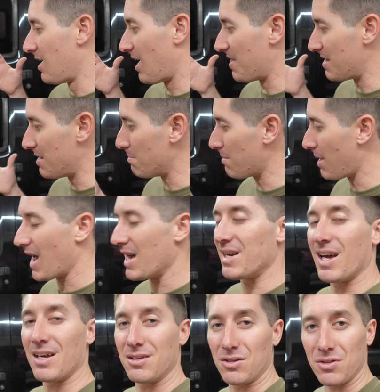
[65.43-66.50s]
and then
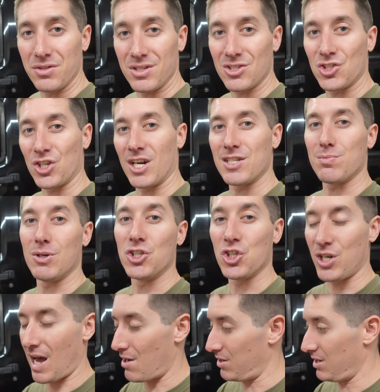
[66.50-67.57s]
manhandle this
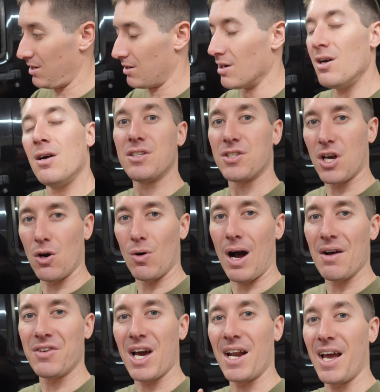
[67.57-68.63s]
transmission out of here. So
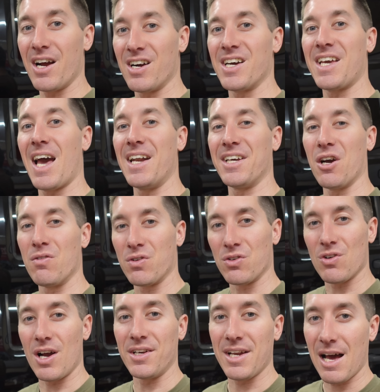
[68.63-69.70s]
I've got Eric heading over
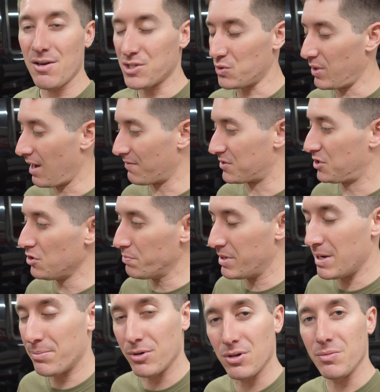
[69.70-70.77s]
right now. So we have two
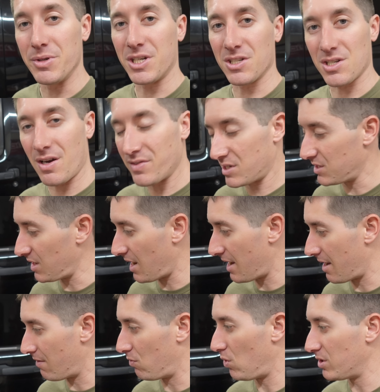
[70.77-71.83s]
people because obviously I
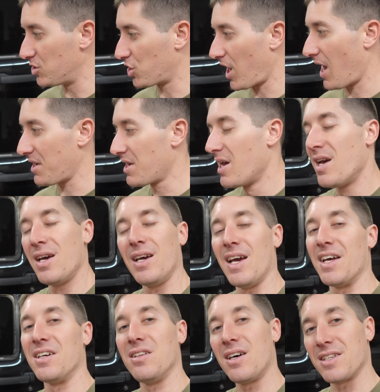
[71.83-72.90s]
have one jack.
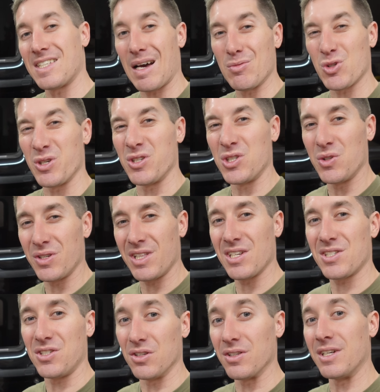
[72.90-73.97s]
And a lot of times while you're doing
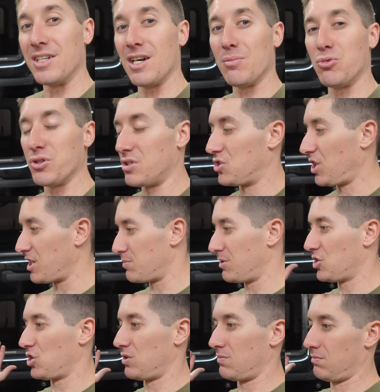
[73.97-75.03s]
this, you'll end up with the
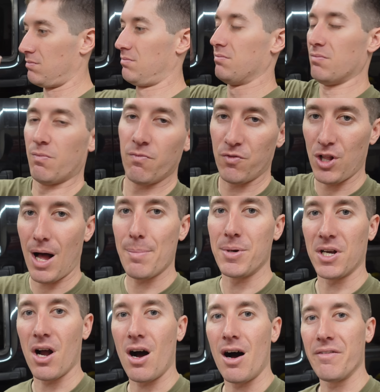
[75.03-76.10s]
transmission
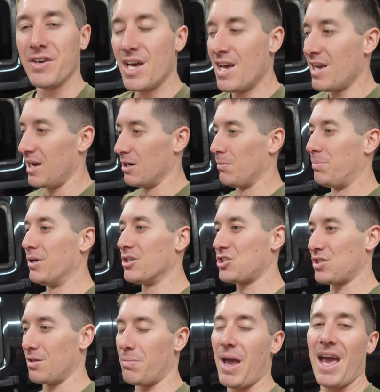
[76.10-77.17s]
flopping off. It'll push,
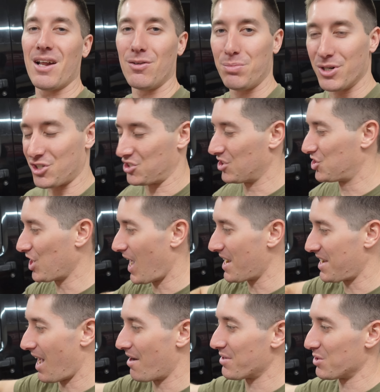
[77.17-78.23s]
the pan will push the
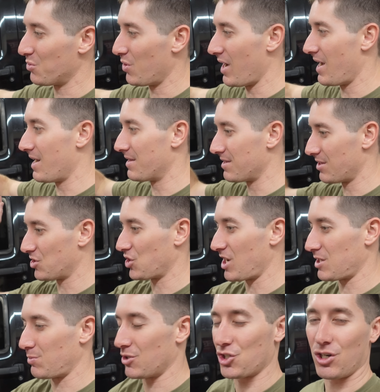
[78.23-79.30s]
jack out of the way and then the
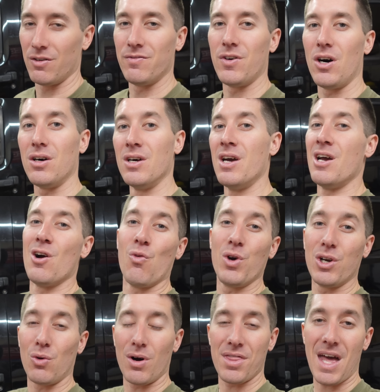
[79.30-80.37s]
transmission will fall. We
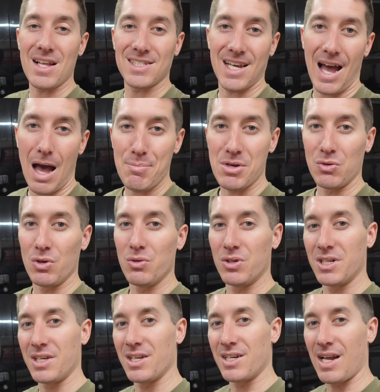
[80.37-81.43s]
don't want that to happen. We
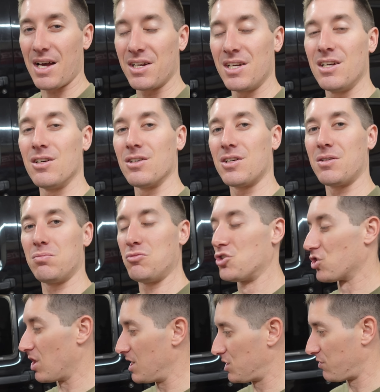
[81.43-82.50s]
want to get it out of here
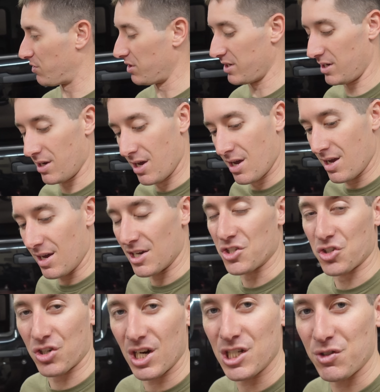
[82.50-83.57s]
gracefully as
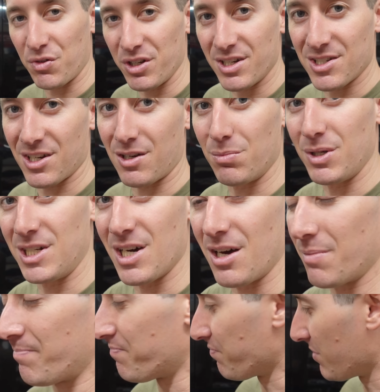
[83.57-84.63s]
gracefully as it can be
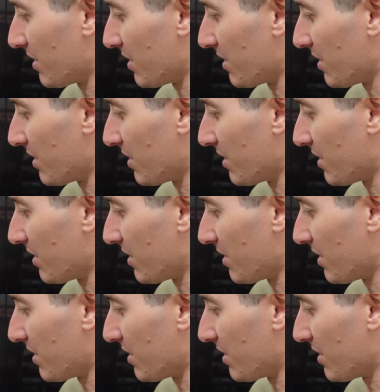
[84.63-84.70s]
done